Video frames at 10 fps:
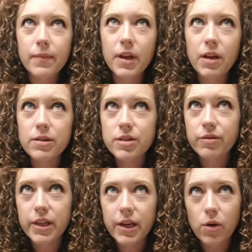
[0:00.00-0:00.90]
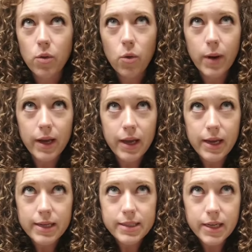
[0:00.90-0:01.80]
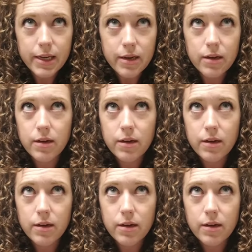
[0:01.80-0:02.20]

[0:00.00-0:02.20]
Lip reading: you know, it's a really quick, easy